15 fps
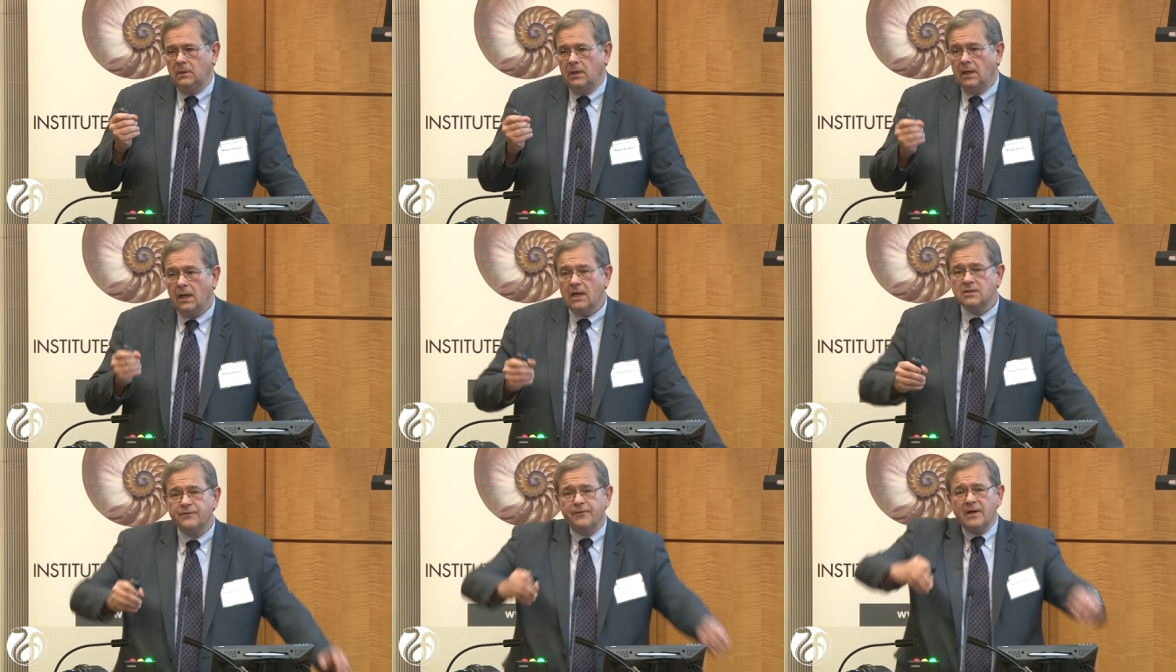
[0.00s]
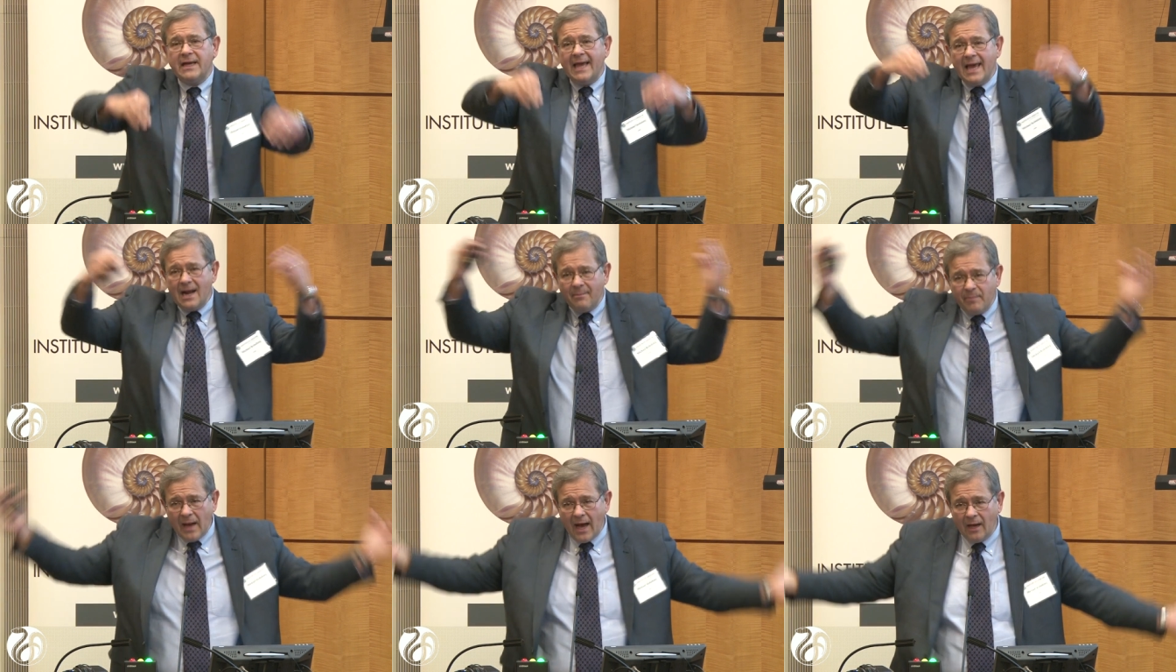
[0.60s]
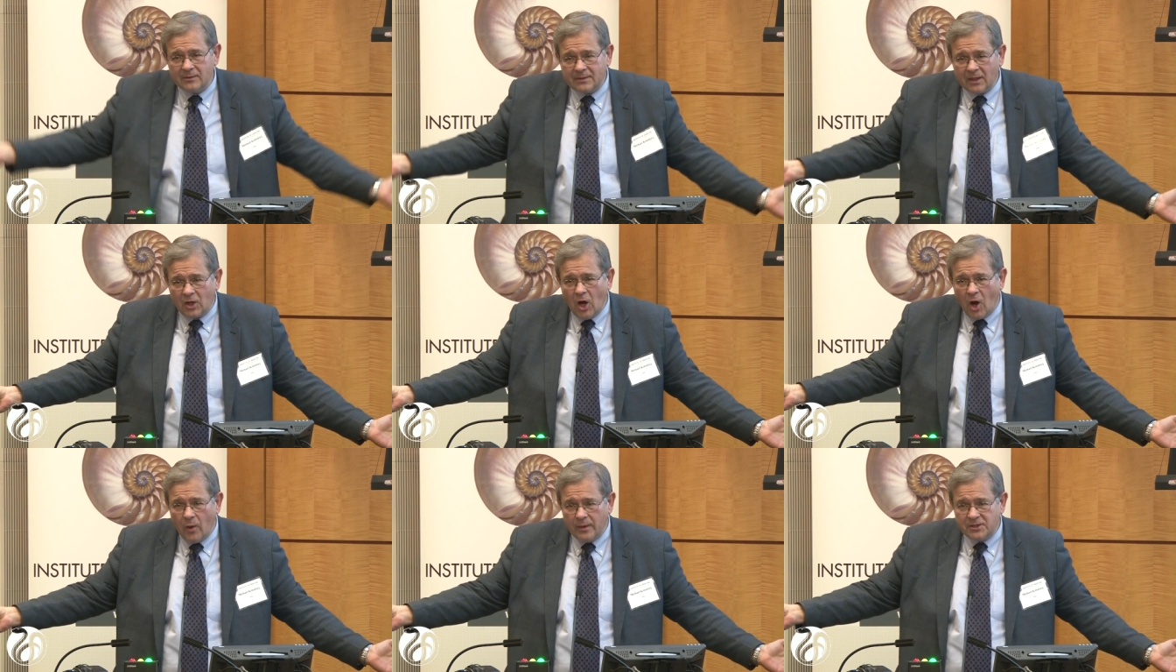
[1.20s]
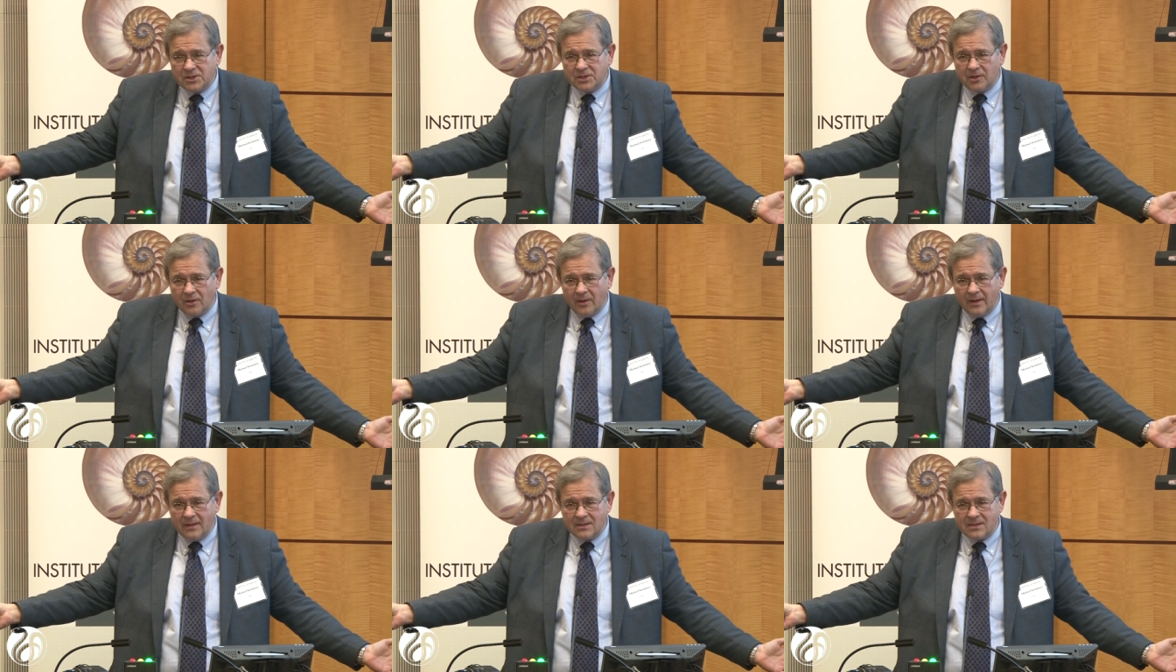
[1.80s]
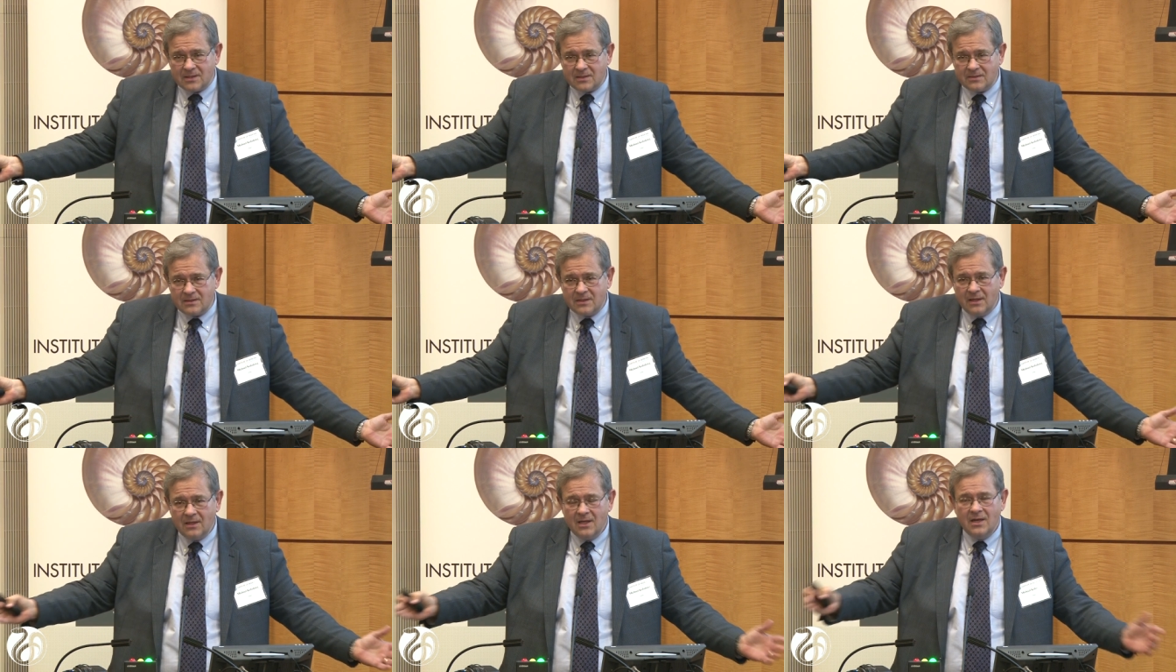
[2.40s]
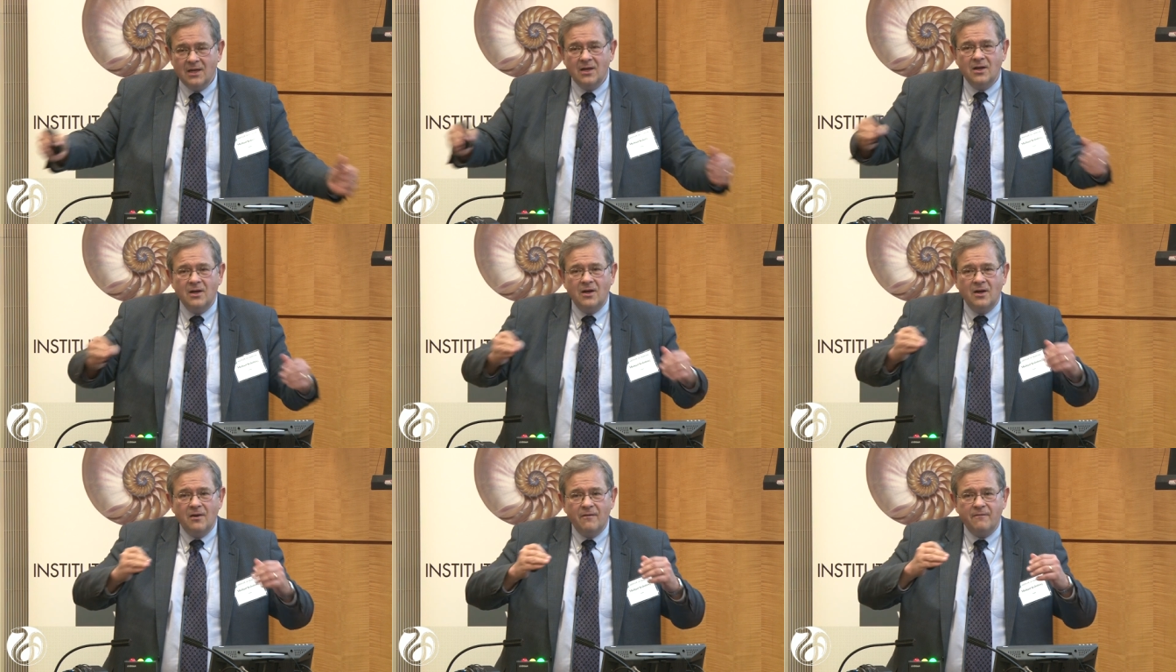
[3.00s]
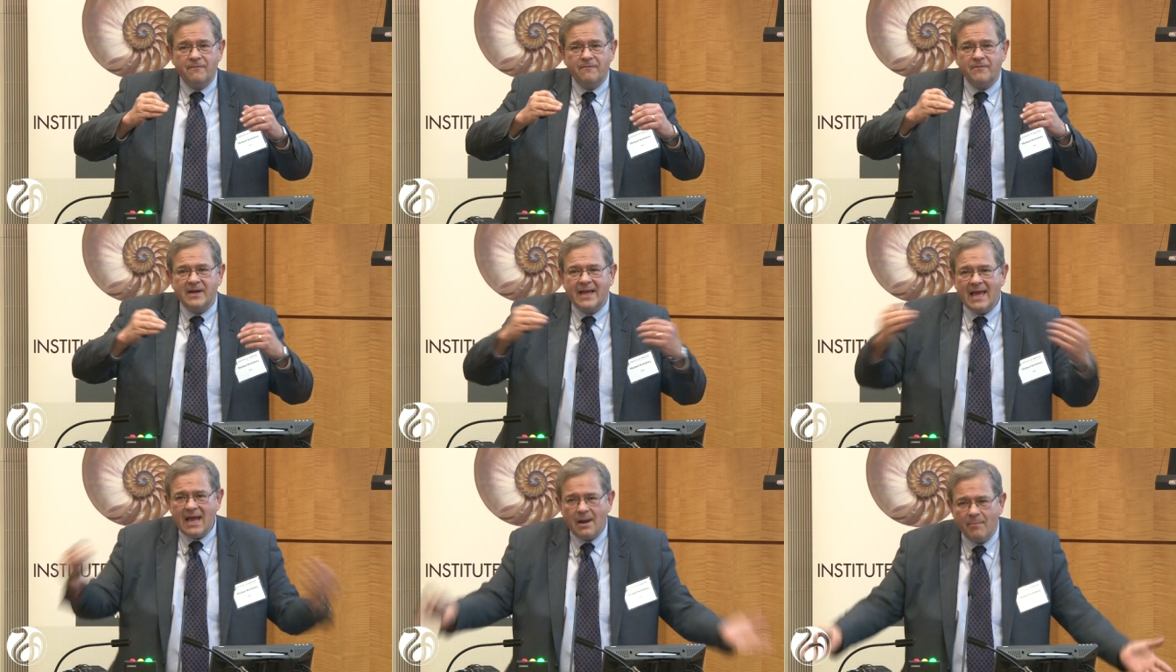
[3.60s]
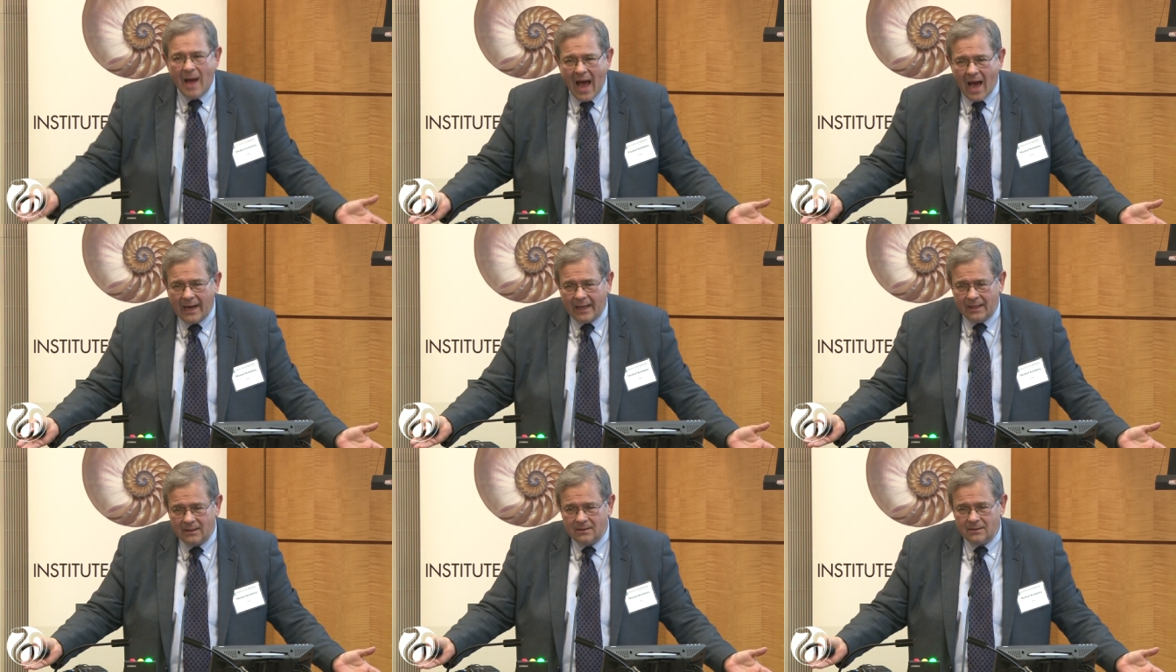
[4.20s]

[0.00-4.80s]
Because forget about the coinsurance. Forget about it.